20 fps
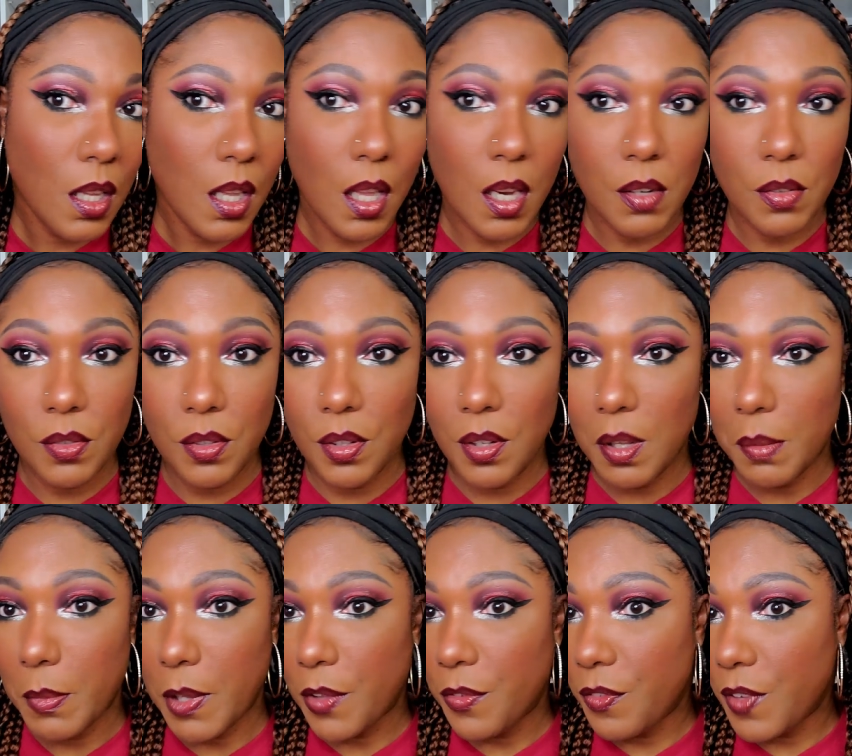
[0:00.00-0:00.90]
I don't know
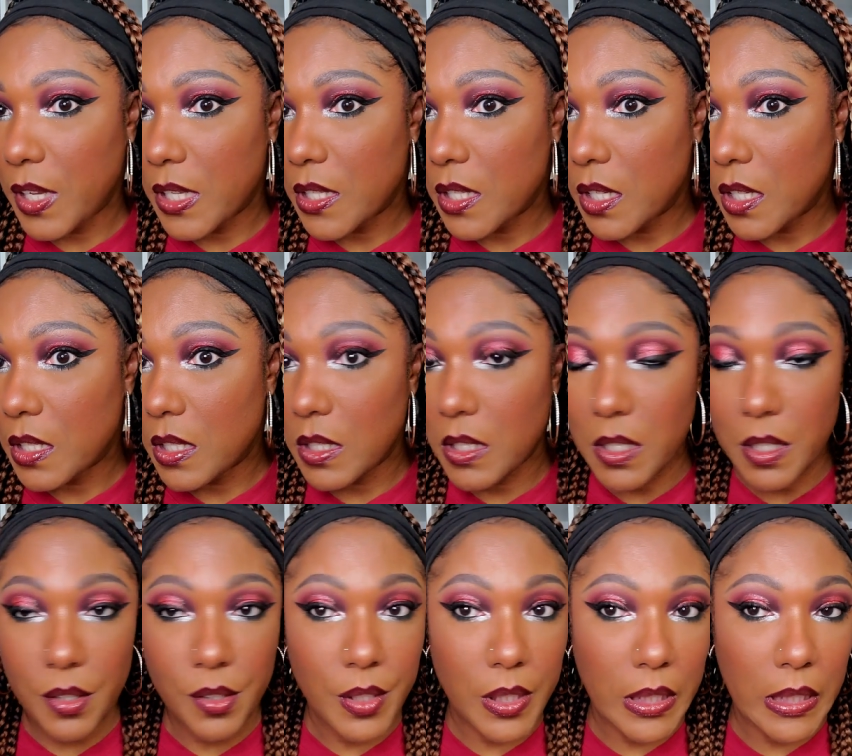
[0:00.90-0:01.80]
that my face
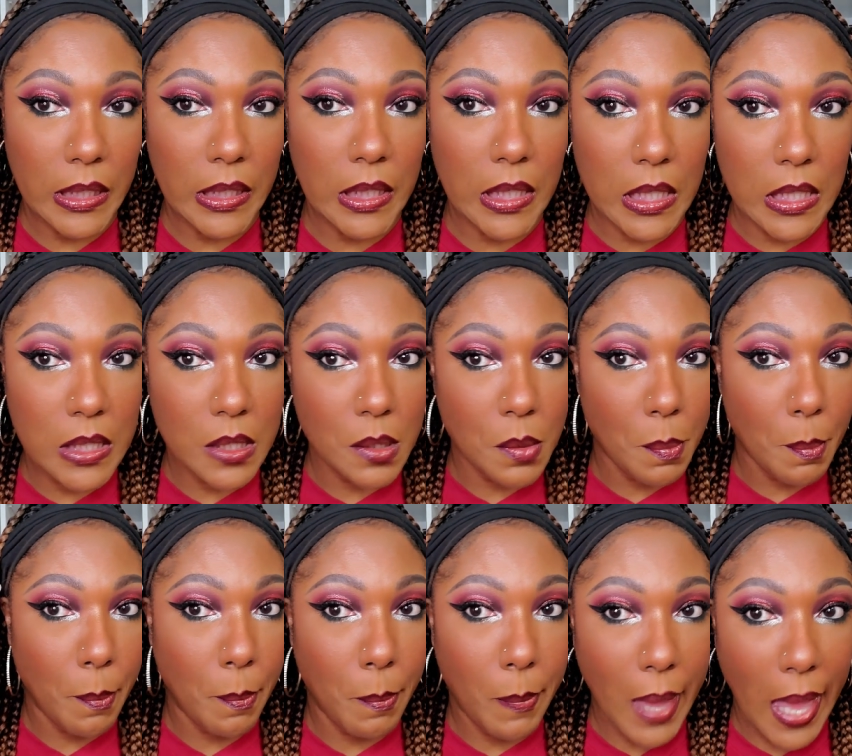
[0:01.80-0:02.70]
necessarily looks
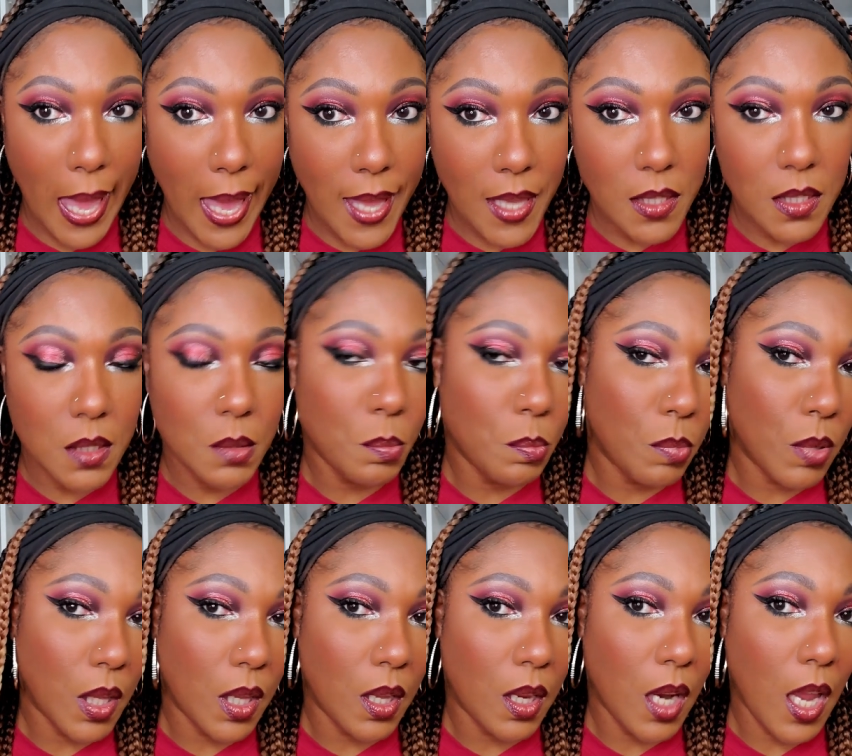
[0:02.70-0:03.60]
matte,
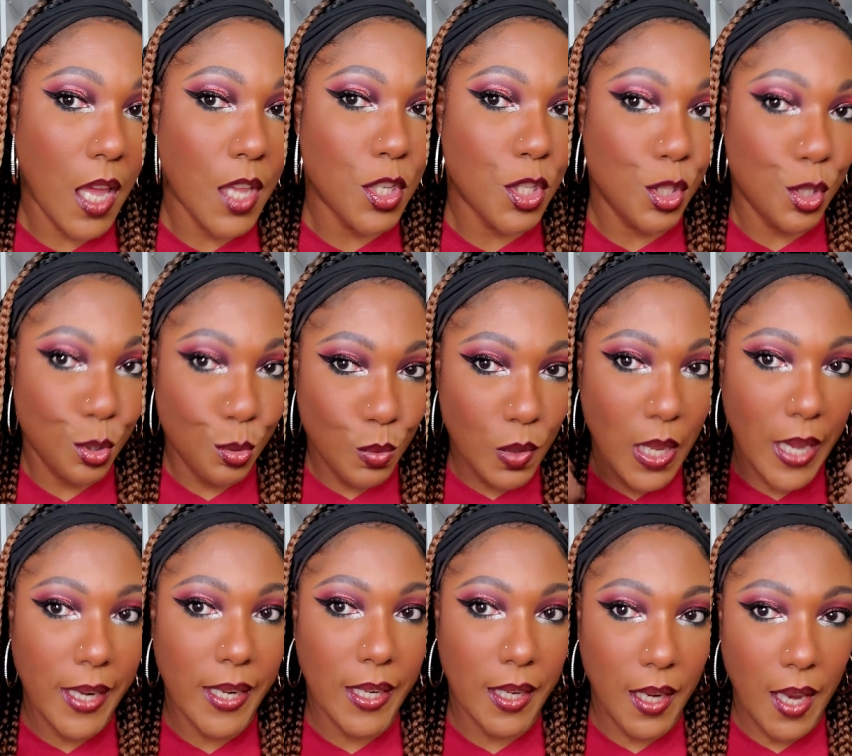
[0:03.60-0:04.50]
but I do
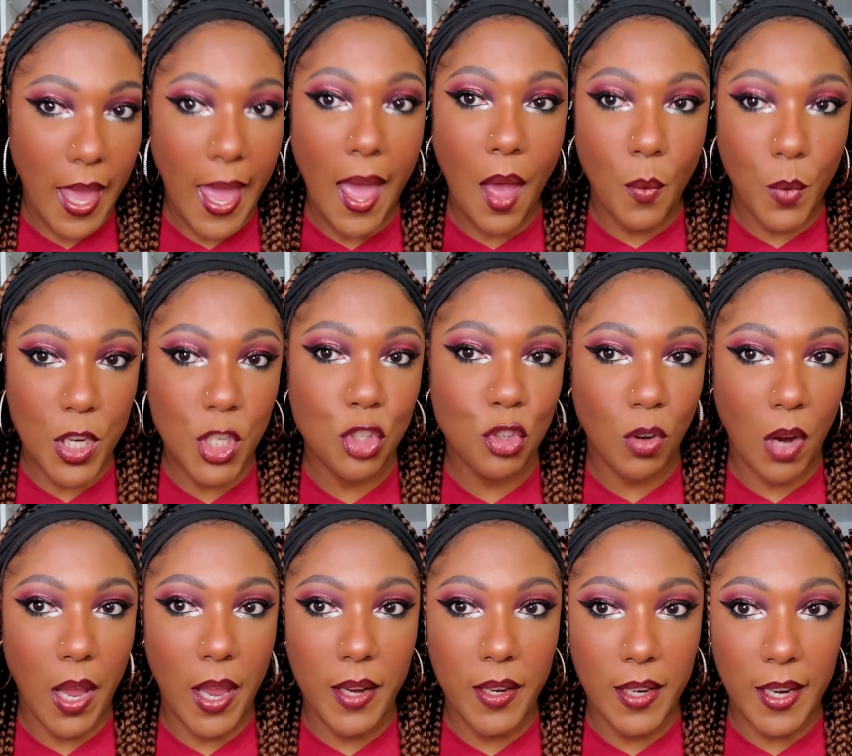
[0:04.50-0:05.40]
like it, how it
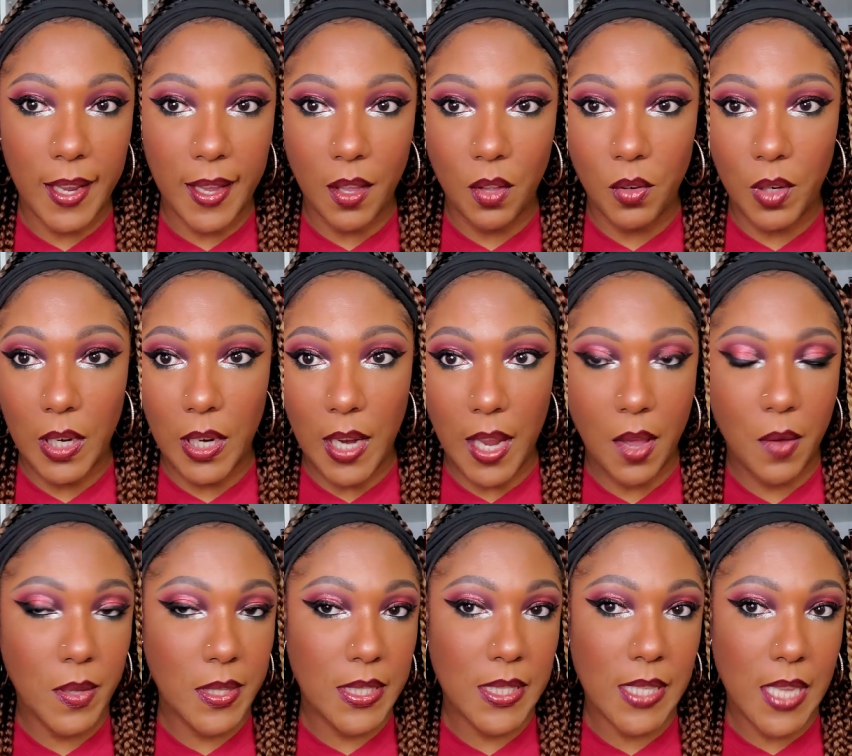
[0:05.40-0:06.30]
dried down and
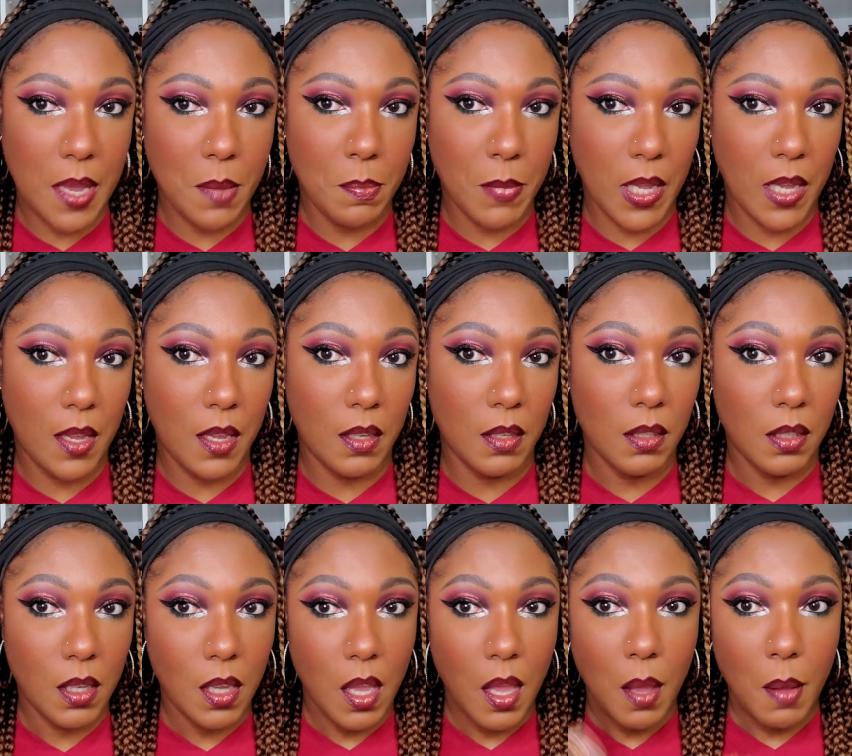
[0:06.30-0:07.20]
how it set my
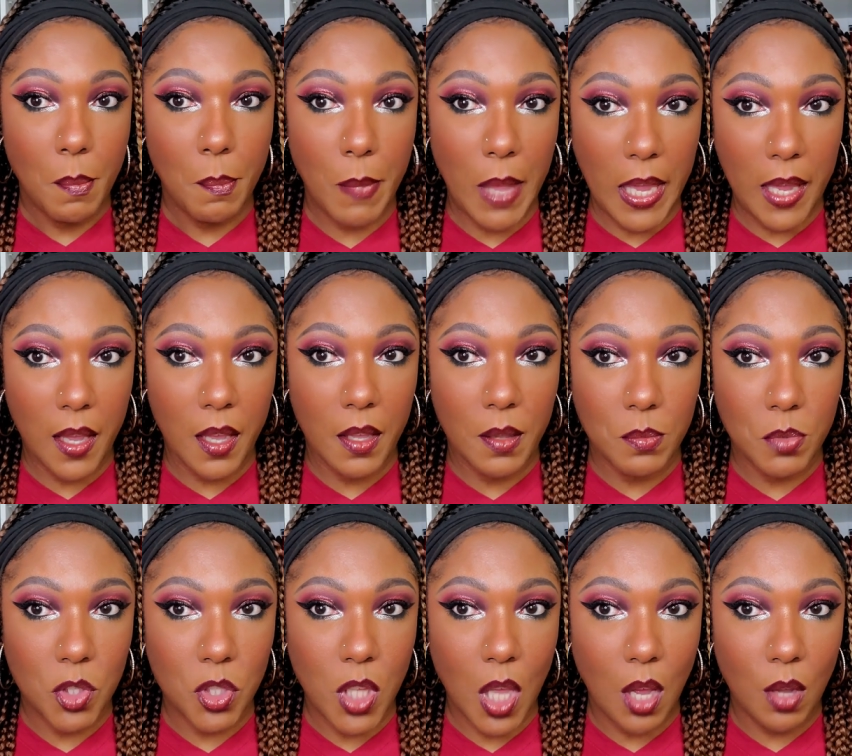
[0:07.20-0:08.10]
makeup.
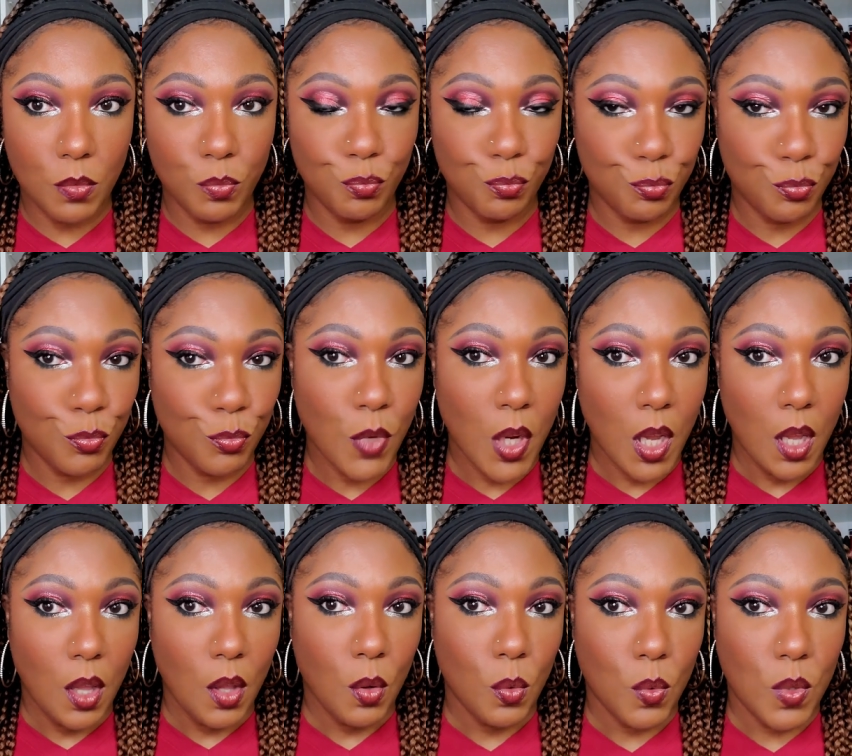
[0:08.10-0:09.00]
So
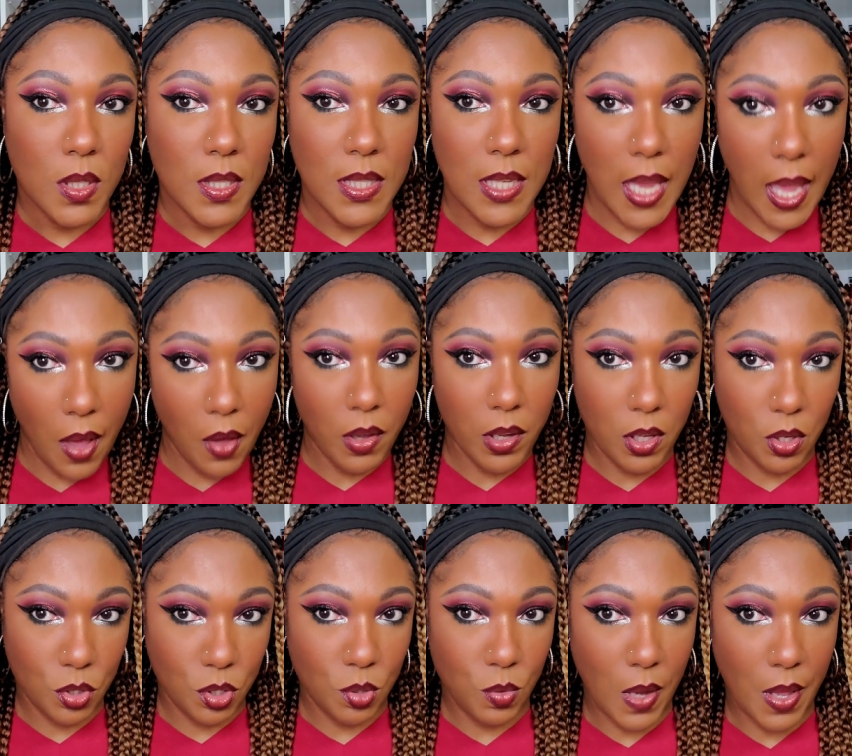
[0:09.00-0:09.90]
we'll see how it
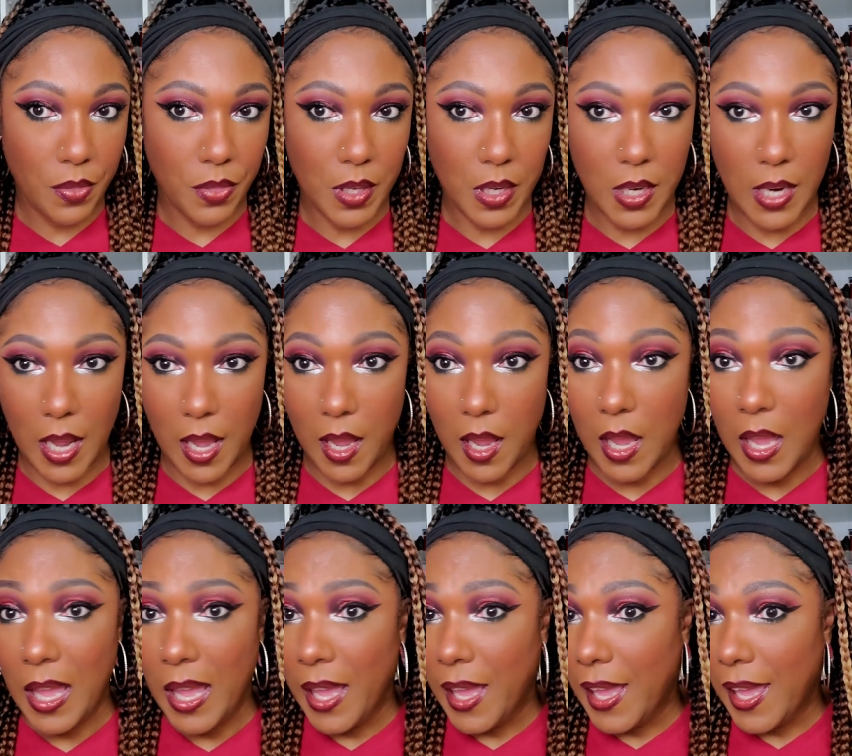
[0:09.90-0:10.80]
goes throughout the day.
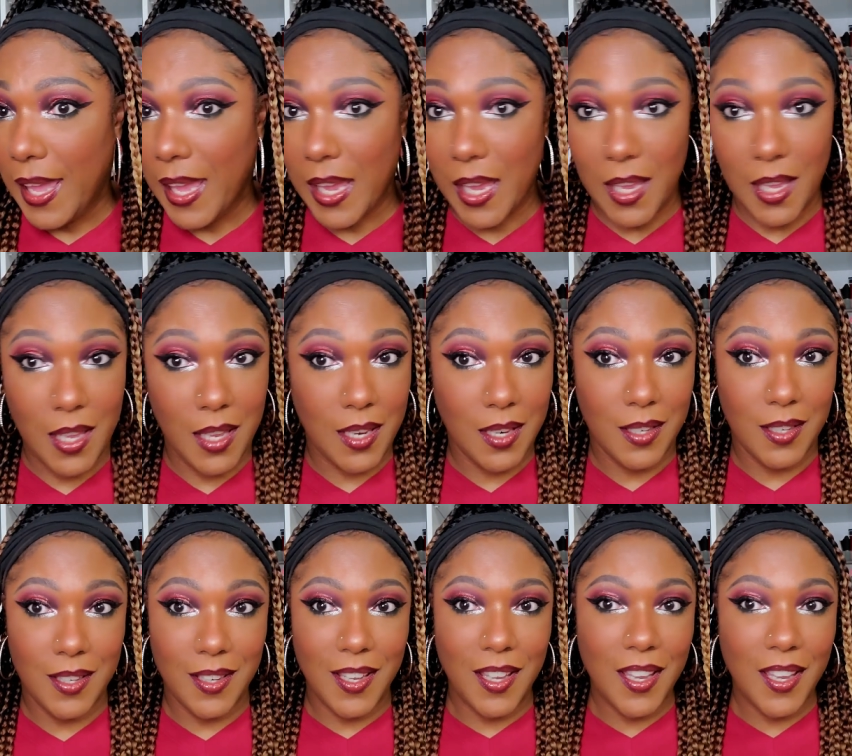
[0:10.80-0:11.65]
And